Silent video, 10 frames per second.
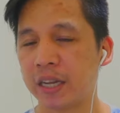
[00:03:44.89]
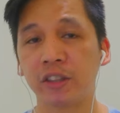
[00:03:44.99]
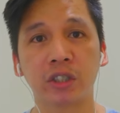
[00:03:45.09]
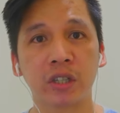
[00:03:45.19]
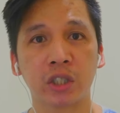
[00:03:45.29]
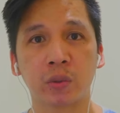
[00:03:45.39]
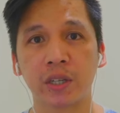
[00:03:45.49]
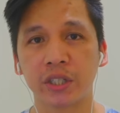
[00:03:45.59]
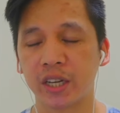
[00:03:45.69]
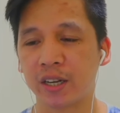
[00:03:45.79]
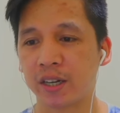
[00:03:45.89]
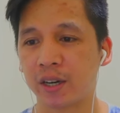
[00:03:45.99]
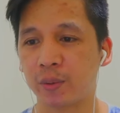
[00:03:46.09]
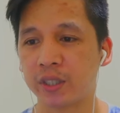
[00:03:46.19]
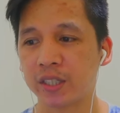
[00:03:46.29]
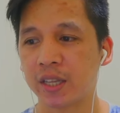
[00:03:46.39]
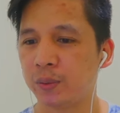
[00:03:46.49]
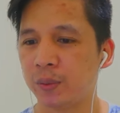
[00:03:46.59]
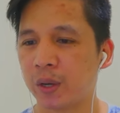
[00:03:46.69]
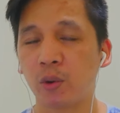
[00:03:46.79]
international singer, which is
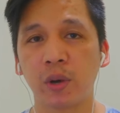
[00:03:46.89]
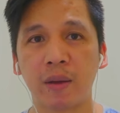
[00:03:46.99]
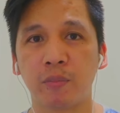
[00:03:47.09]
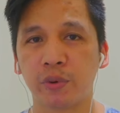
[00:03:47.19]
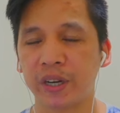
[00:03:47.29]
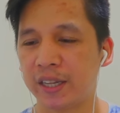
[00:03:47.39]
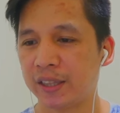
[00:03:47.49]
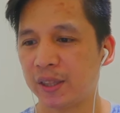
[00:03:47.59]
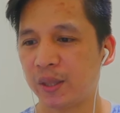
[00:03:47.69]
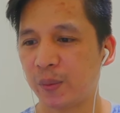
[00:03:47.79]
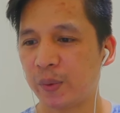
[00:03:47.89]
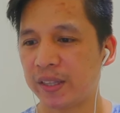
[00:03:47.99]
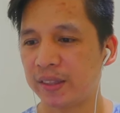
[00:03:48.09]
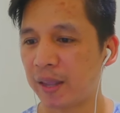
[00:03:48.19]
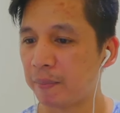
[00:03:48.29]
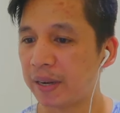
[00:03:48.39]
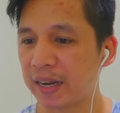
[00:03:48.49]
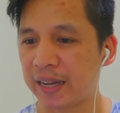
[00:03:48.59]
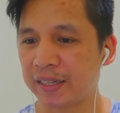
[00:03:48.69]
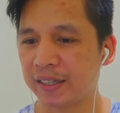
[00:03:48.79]
to collaborate with
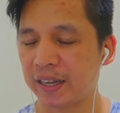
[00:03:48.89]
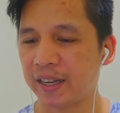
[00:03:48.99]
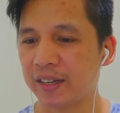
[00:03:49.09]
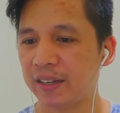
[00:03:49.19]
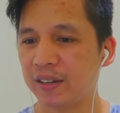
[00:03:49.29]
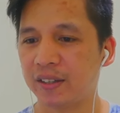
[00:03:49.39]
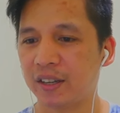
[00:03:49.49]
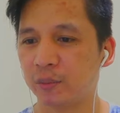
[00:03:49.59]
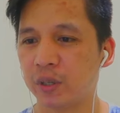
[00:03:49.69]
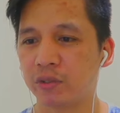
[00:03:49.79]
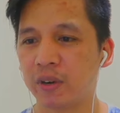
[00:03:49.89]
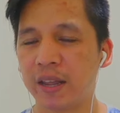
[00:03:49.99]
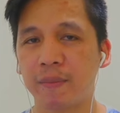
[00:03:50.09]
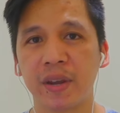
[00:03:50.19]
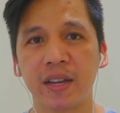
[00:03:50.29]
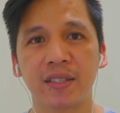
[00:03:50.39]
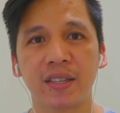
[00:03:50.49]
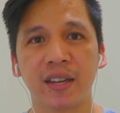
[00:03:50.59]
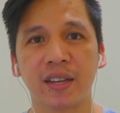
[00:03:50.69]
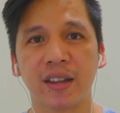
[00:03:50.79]
Timbaland, and that was really
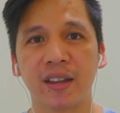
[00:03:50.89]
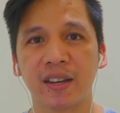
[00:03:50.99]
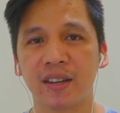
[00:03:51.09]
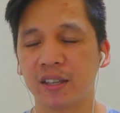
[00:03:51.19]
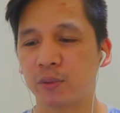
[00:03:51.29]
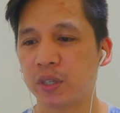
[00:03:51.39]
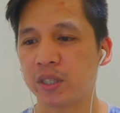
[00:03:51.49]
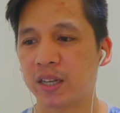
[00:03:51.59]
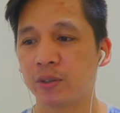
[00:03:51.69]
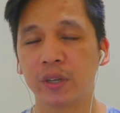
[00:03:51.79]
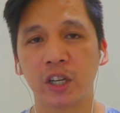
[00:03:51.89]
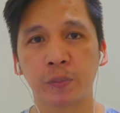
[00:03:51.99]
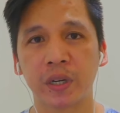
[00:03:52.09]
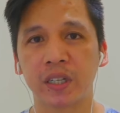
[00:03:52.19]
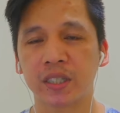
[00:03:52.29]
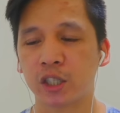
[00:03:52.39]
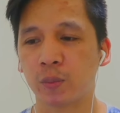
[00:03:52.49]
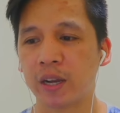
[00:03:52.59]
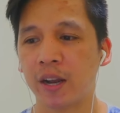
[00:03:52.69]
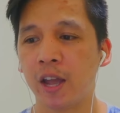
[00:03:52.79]
amazing. Yeah, and that was a good experience as
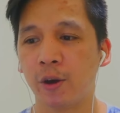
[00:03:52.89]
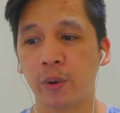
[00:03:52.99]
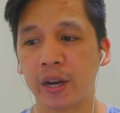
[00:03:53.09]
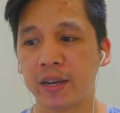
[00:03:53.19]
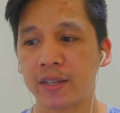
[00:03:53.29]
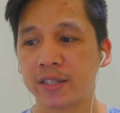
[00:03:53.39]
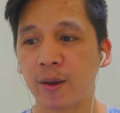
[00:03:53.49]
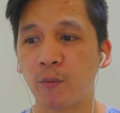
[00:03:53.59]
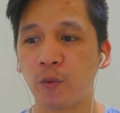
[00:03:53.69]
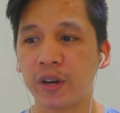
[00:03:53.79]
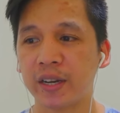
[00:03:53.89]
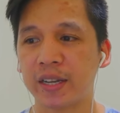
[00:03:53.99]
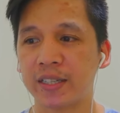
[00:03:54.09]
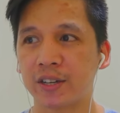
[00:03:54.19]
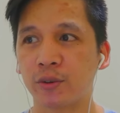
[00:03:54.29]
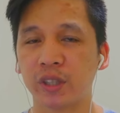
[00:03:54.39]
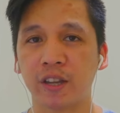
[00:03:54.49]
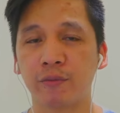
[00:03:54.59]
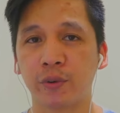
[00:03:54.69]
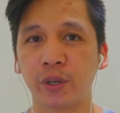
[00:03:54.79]
well, wherein someone is
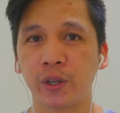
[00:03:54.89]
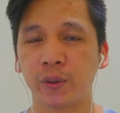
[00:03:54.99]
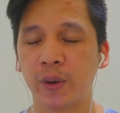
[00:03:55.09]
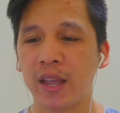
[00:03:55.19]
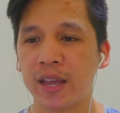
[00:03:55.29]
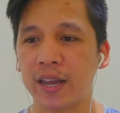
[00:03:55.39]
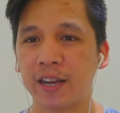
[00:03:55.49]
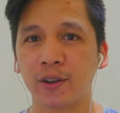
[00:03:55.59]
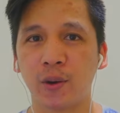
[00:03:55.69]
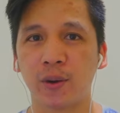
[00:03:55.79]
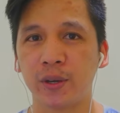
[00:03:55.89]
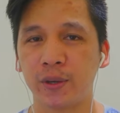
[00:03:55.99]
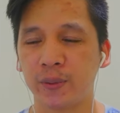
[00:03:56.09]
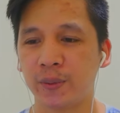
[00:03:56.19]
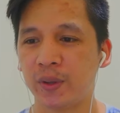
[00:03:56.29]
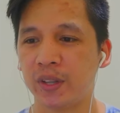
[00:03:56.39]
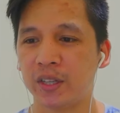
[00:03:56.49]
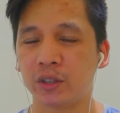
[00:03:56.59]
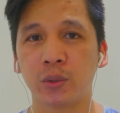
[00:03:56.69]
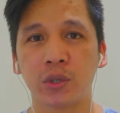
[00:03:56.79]
rooting for you and call you
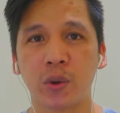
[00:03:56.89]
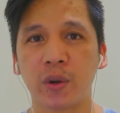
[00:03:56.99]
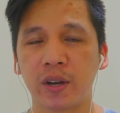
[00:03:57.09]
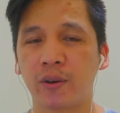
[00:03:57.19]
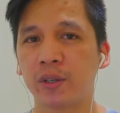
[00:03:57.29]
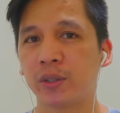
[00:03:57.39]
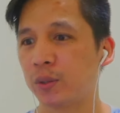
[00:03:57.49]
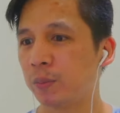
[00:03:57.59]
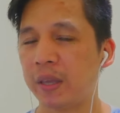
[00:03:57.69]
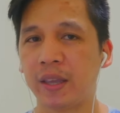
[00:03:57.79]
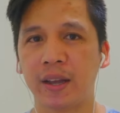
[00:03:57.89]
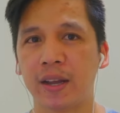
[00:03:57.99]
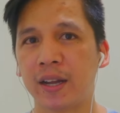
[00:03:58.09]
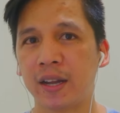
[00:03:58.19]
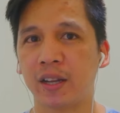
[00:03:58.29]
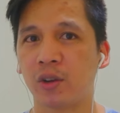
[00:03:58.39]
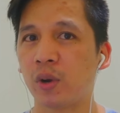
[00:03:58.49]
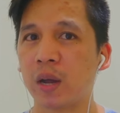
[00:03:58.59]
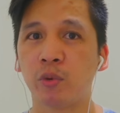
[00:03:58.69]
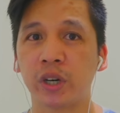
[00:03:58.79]
to join or to be
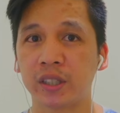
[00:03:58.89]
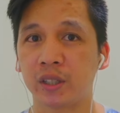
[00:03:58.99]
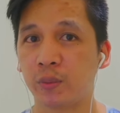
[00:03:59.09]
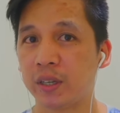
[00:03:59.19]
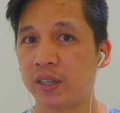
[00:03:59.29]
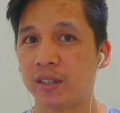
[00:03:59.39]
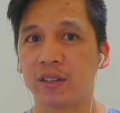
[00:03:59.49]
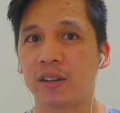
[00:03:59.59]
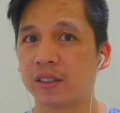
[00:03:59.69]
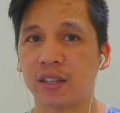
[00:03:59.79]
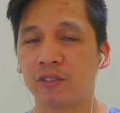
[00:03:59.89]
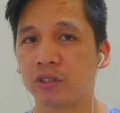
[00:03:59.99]
collaborated with that